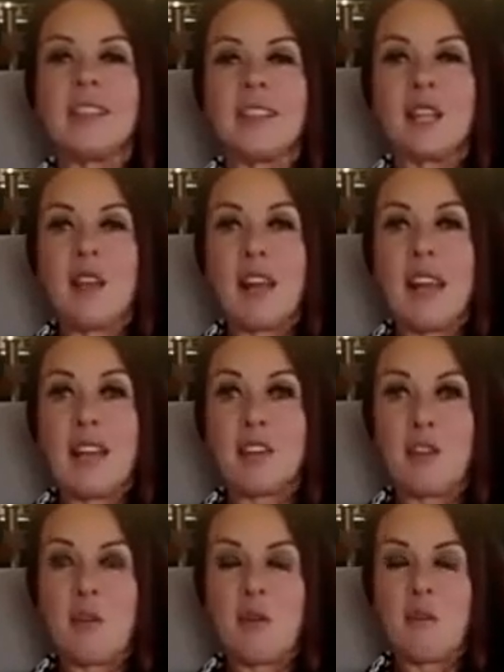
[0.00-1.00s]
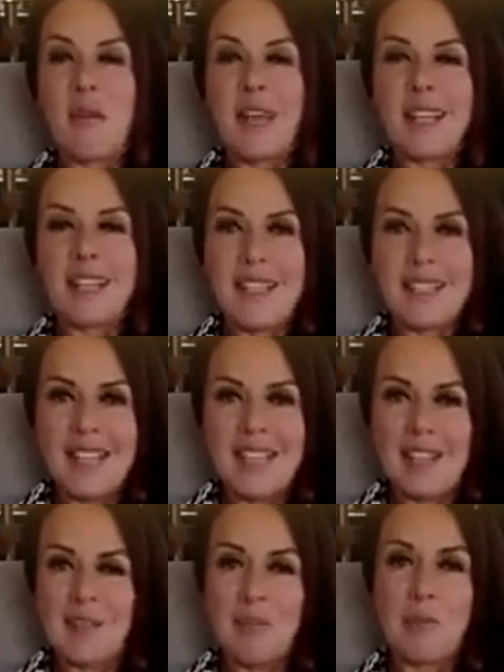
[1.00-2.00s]

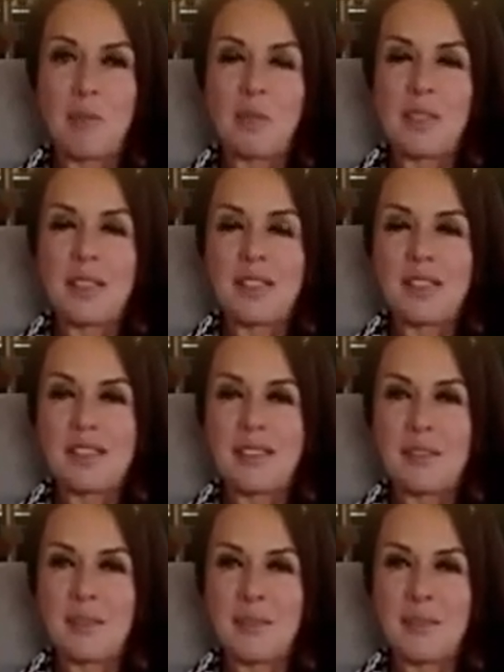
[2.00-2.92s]
electromagnetic bodies.